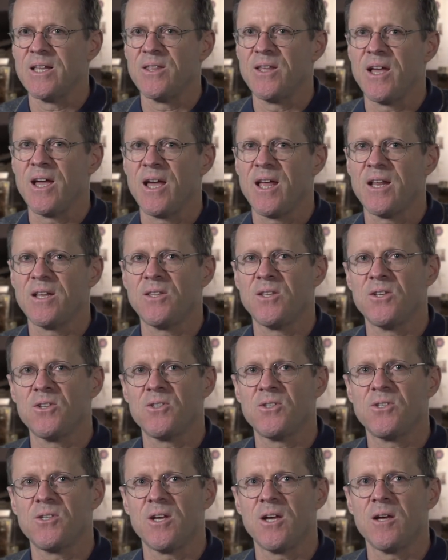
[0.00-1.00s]
they had
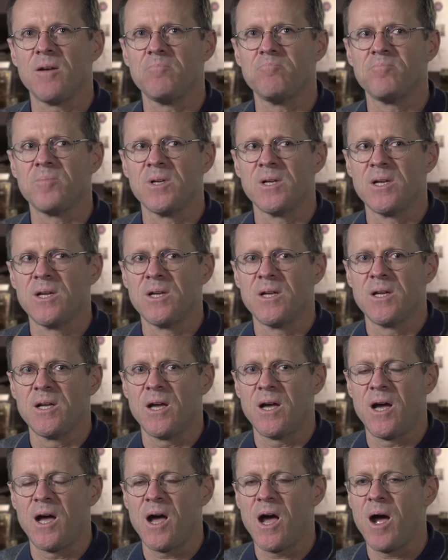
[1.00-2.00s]
this
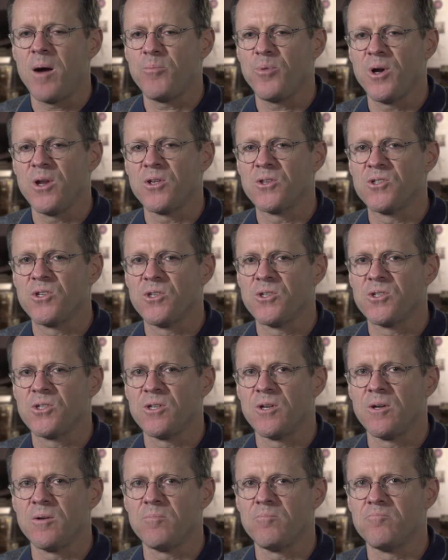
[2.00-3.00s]
operating
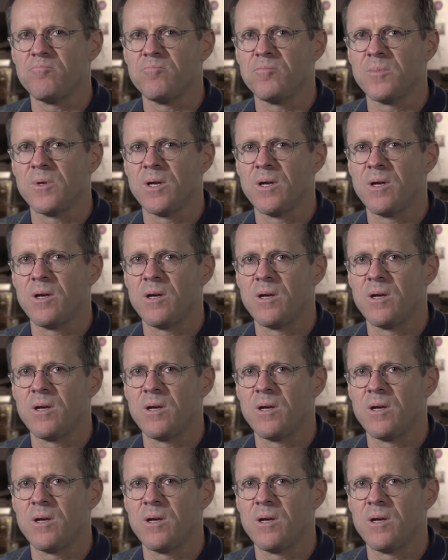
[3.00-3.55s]
system,